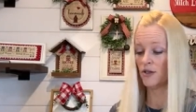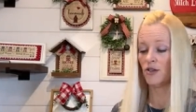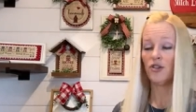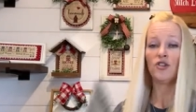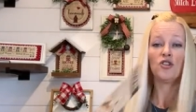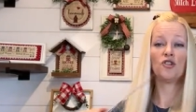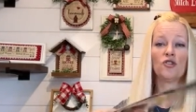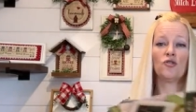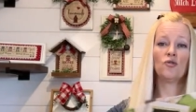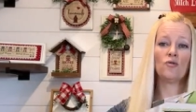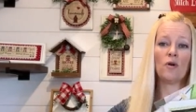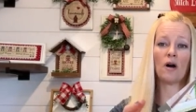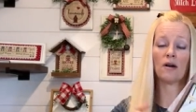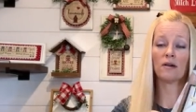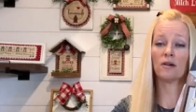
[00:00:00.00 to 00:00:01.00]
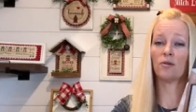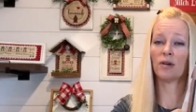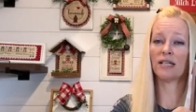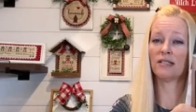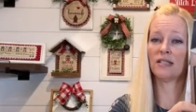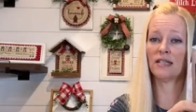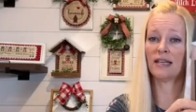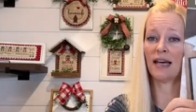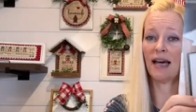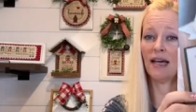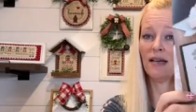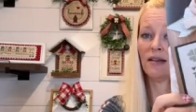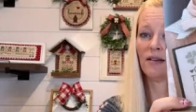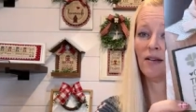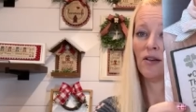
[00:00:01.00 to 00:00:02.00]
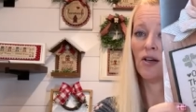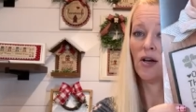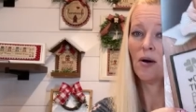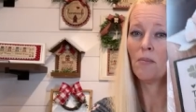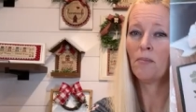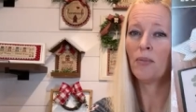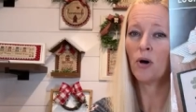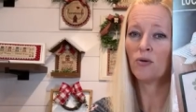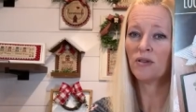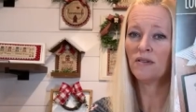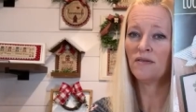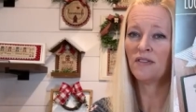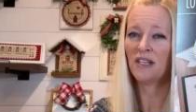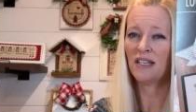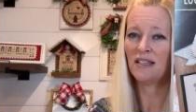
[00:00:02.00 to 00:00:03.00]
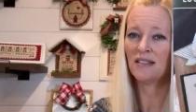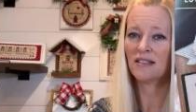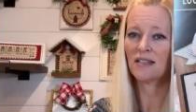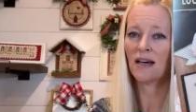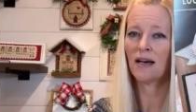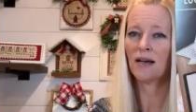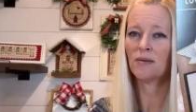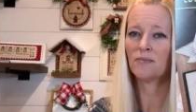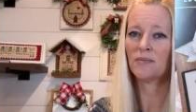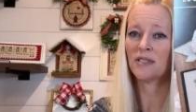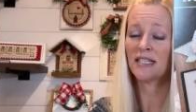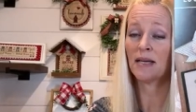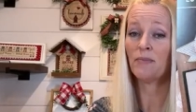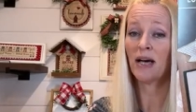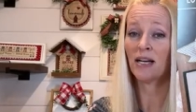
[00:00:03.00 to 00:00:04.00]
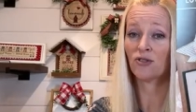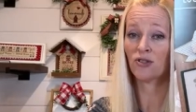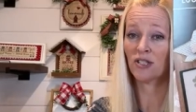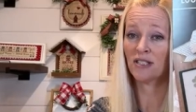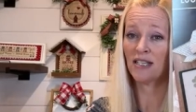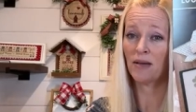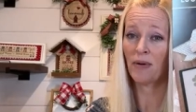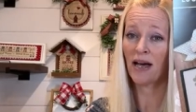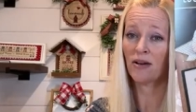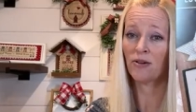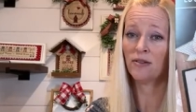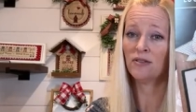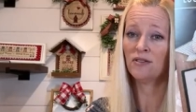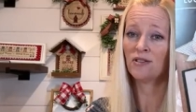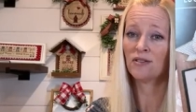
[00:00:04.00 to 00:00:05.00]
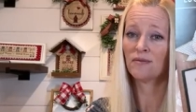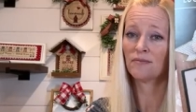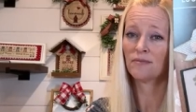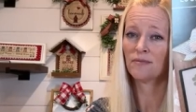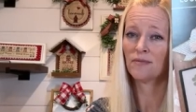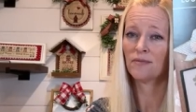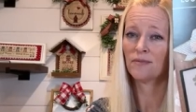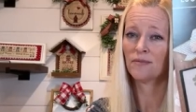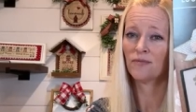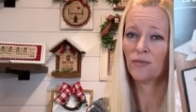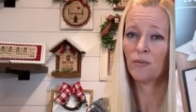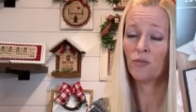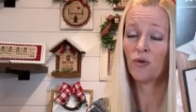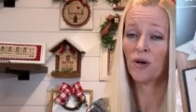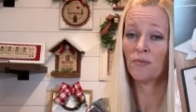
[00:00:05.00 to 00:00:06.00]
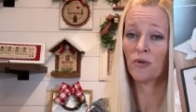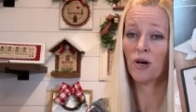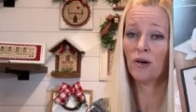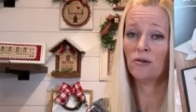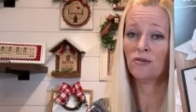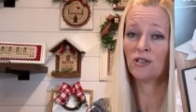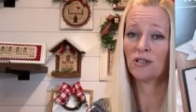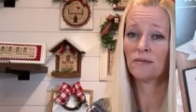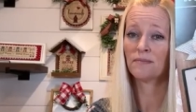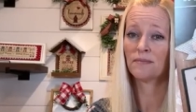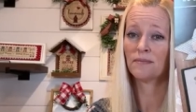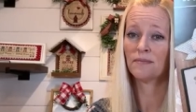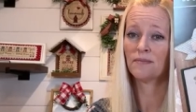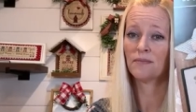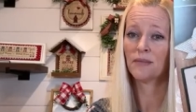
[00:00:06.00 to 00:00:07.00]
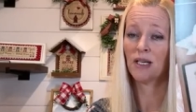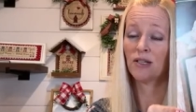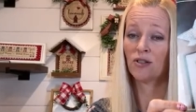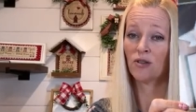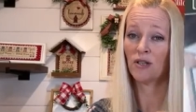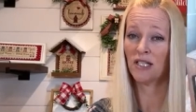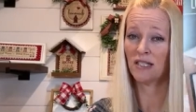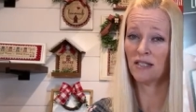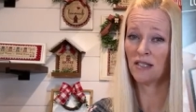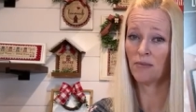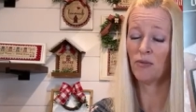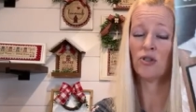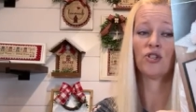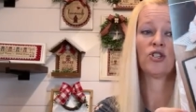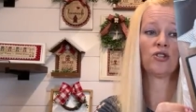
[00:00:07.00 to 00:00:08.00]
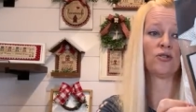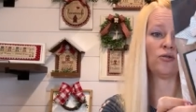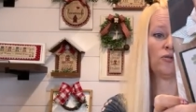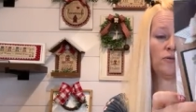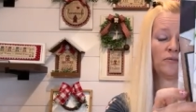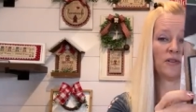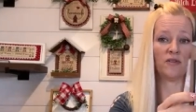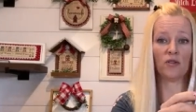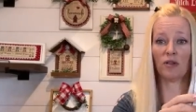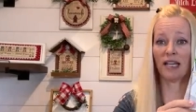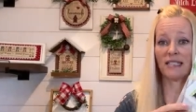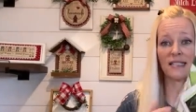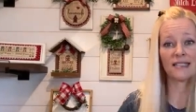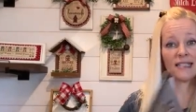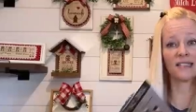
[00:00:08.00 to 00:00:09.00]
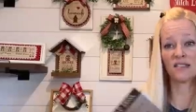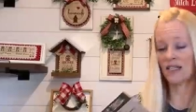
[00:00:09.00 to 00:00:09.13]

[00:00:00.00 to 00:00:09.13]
you are going to get both of these um, St. Patrick's Day patterns from Primrose. So this is number two, if you like to stitch